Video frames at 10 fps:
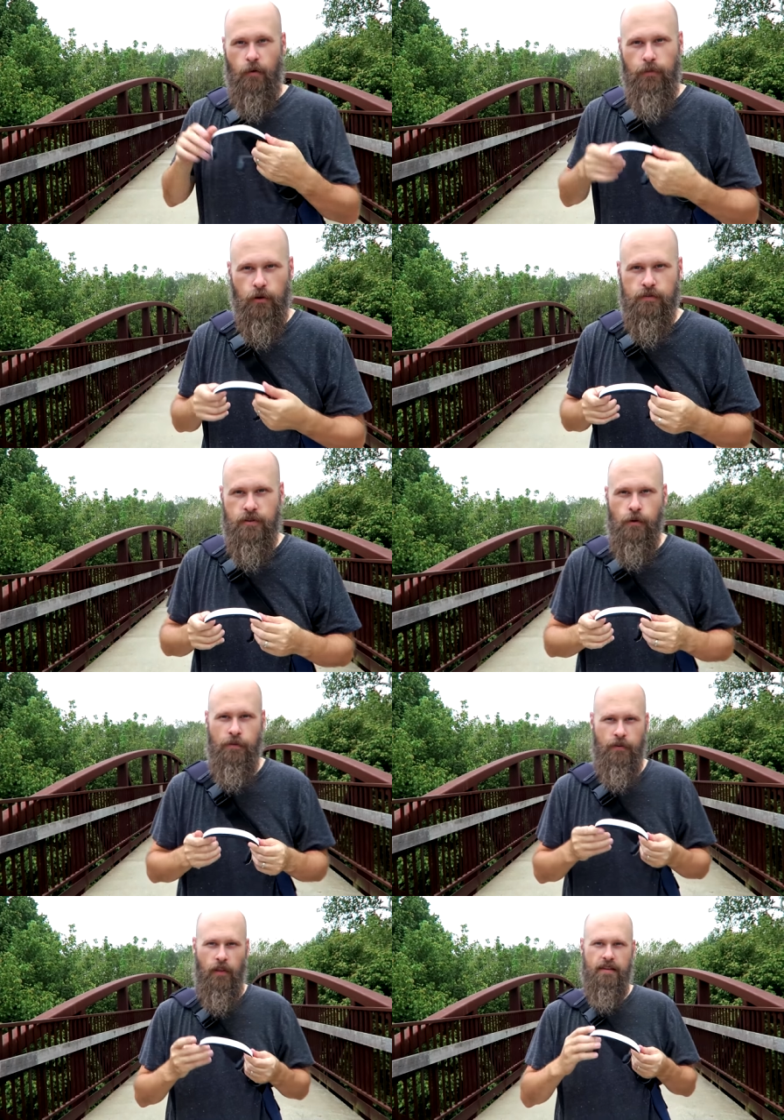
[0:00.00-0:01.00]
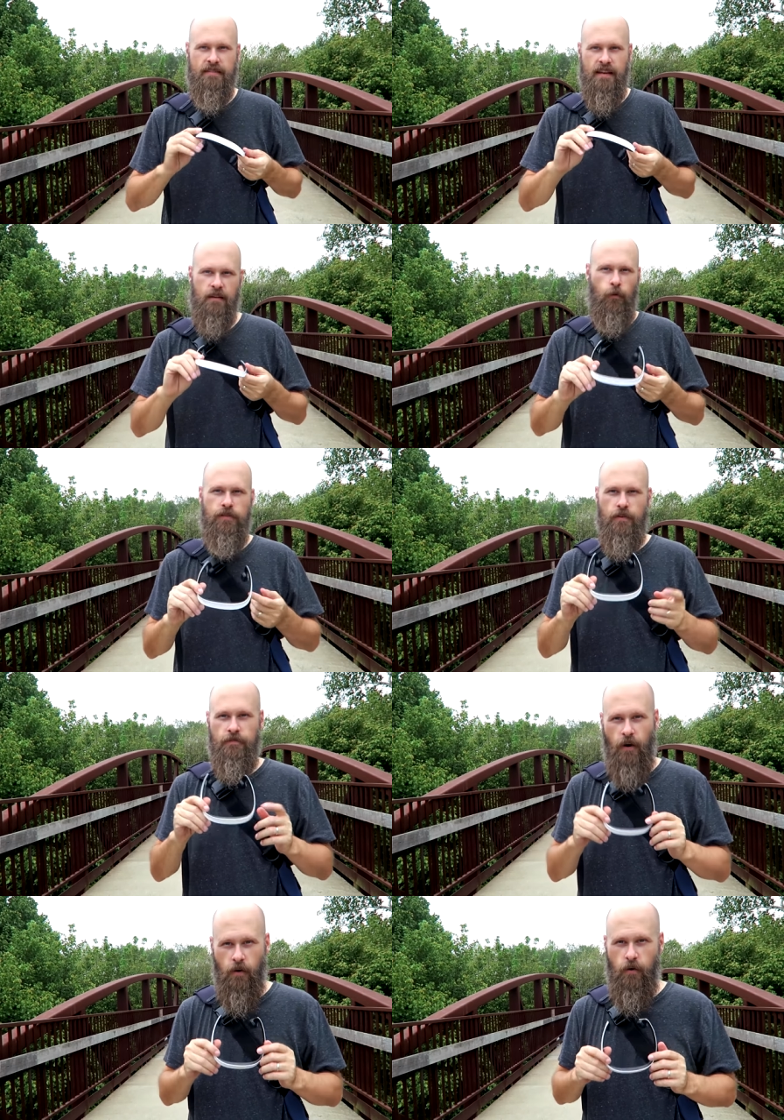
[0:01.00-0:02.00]
they are Bluetooth, so they sync with your
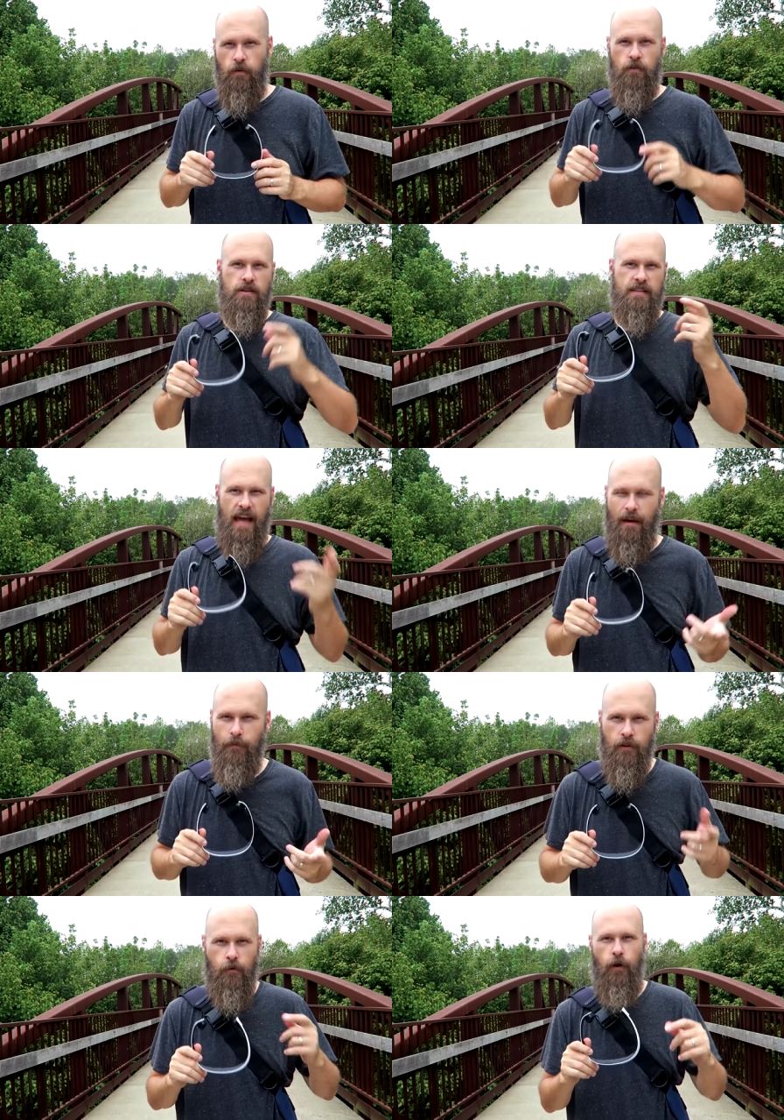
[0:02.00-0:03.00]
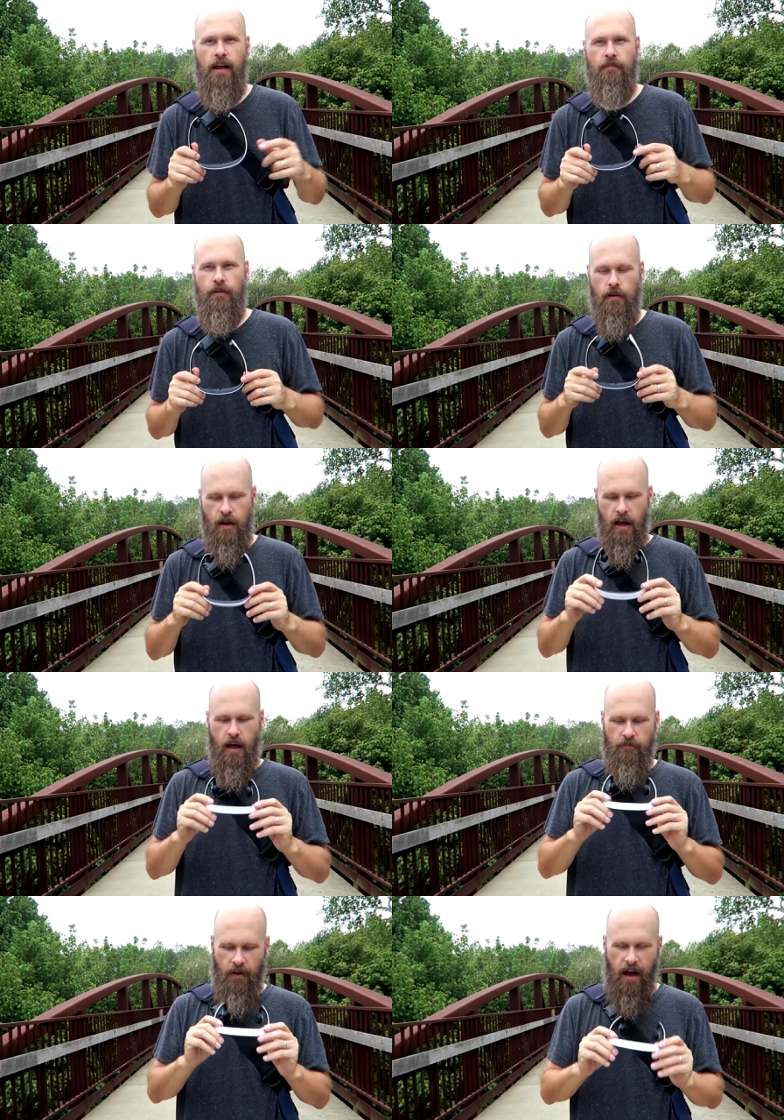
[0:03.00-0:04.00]
phone or your tablet or whatever
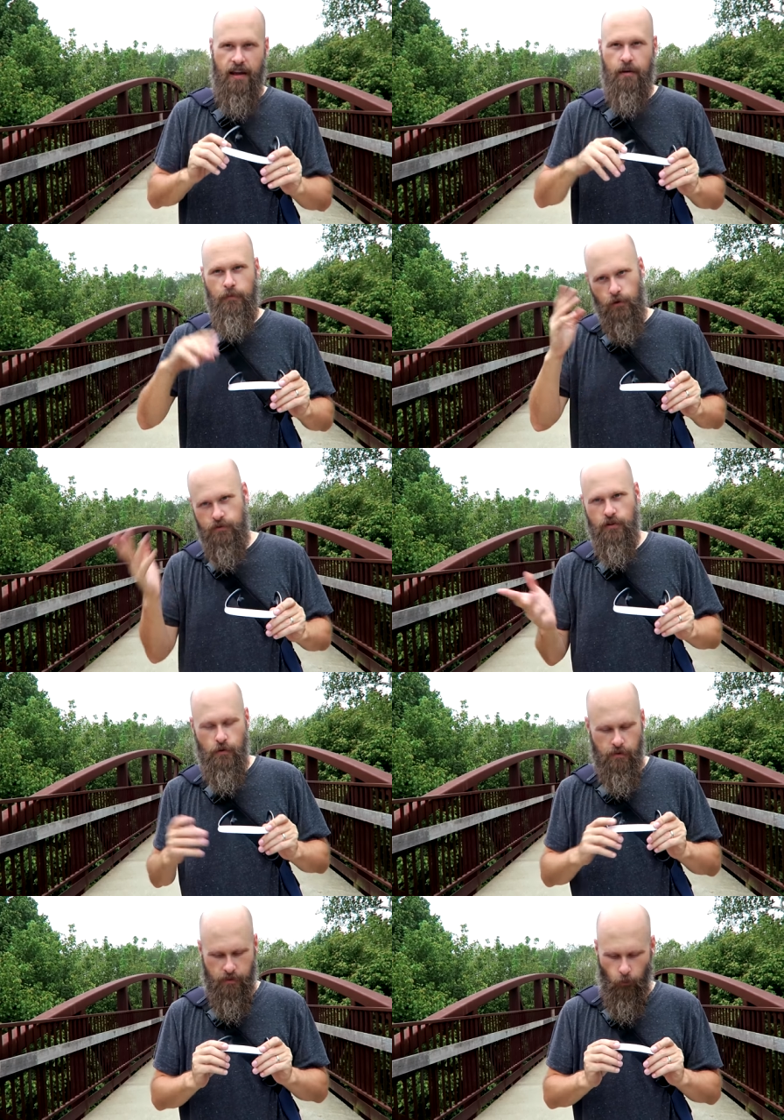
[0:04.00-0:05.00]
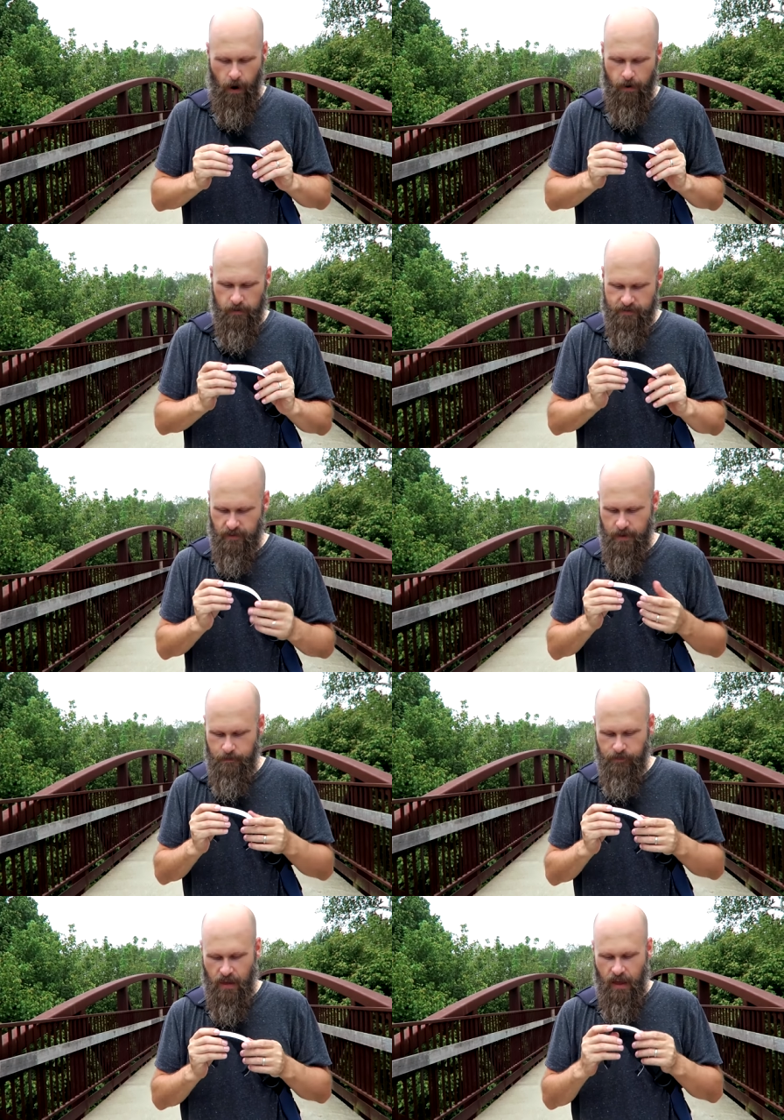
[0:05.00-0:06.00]
via Bluetooth wirelessly.
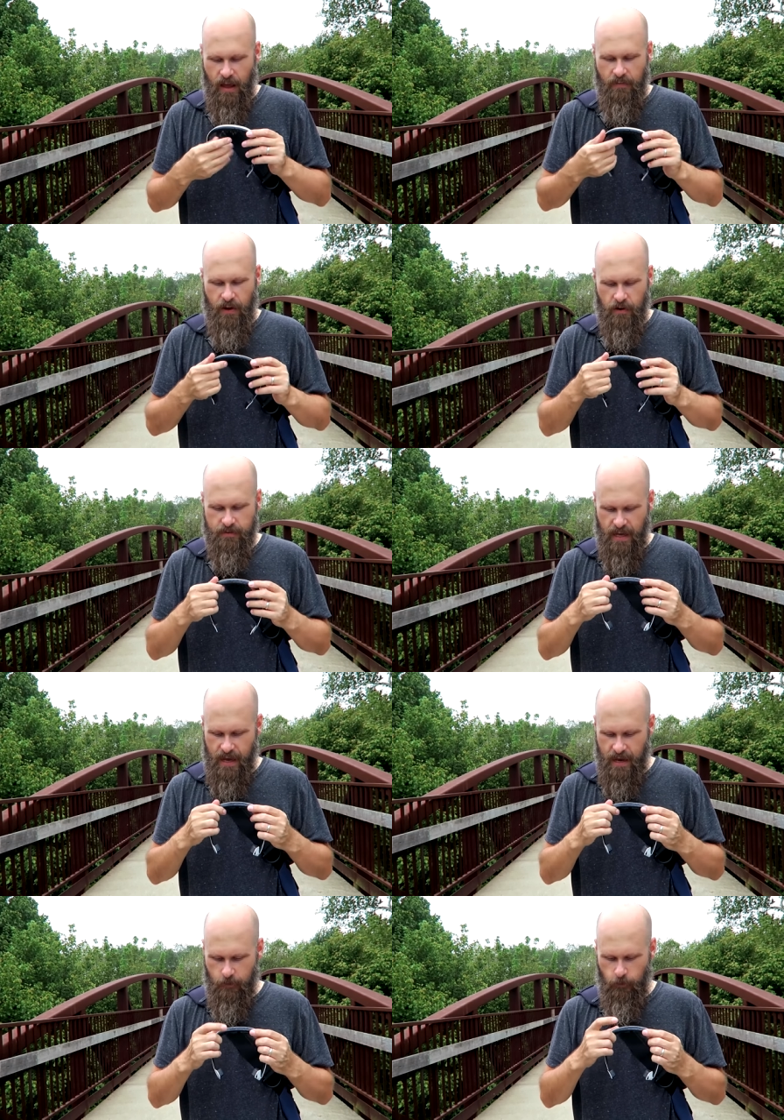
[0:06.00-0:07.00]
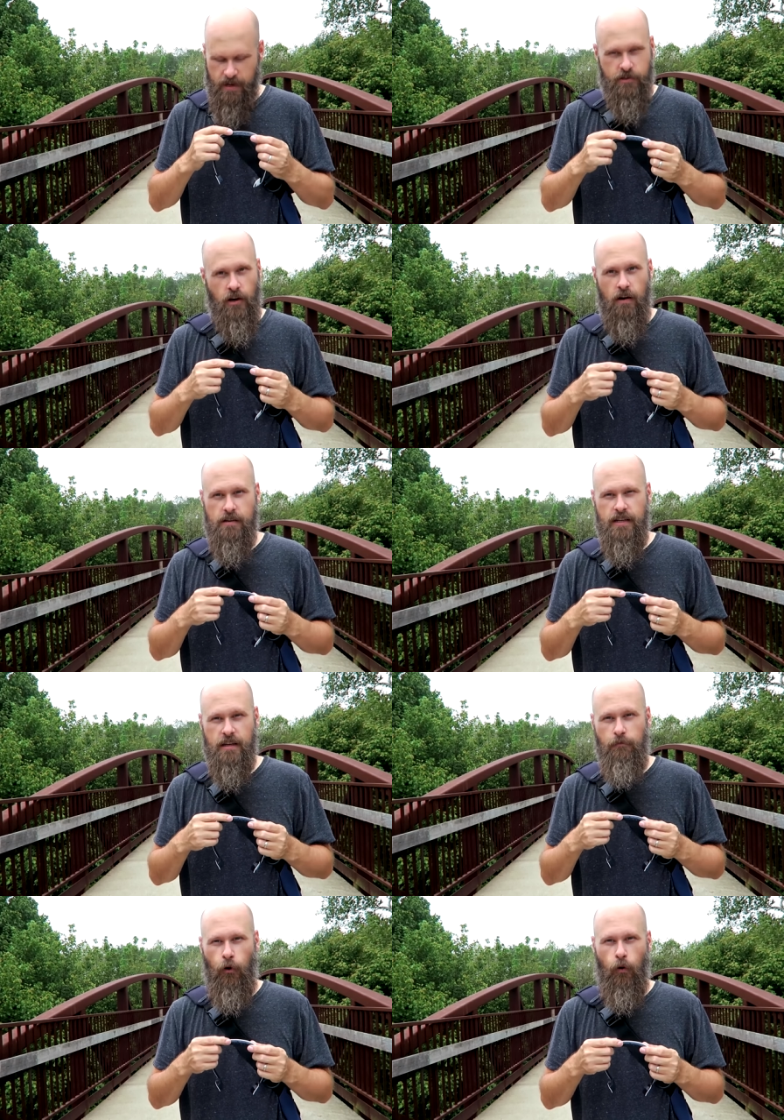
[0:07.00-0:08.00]
There's a
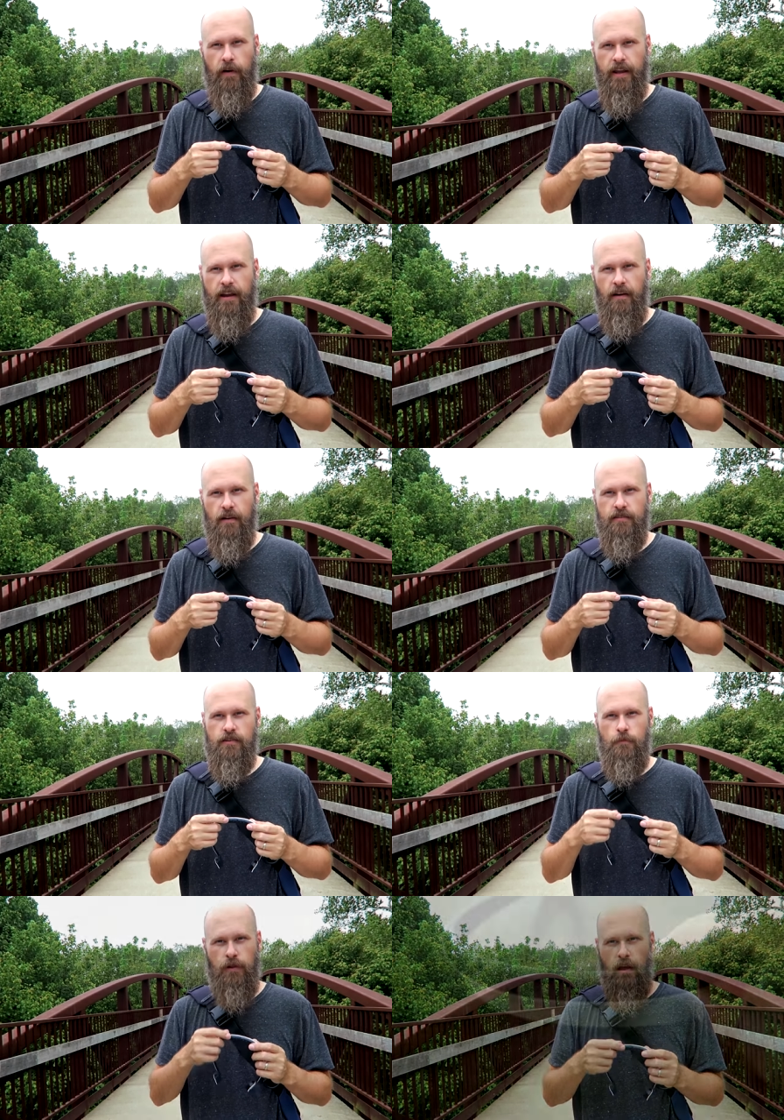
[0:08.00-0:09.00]
recharging port here, so you